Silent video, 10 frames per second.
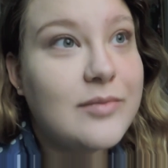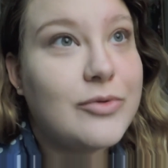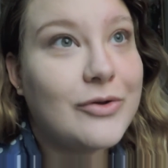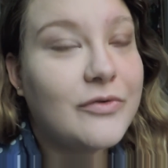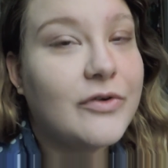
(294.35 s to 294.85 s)

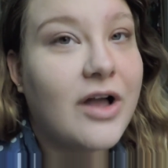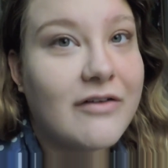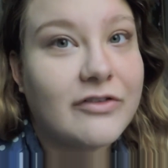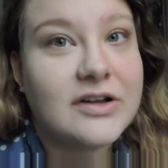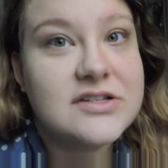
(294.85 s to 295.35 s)
beautiful
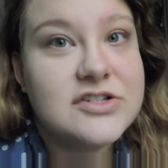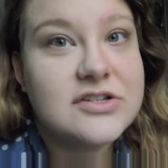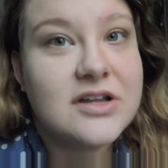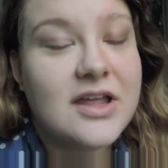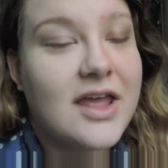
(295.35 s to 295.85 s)
coverage,
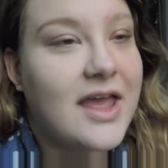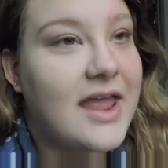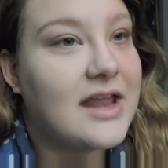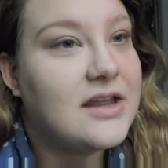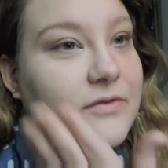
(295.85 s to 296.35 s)

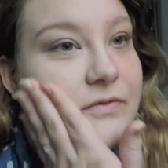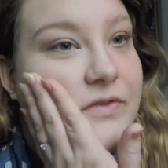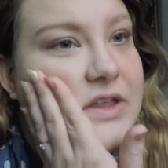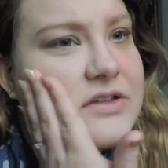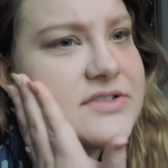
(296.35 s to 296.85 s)
and it
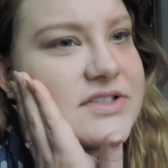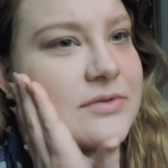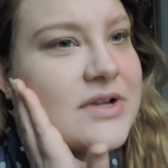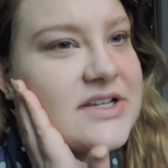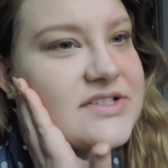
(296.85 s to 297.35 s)
feels so
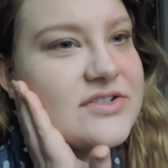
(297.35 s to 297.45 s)
nice.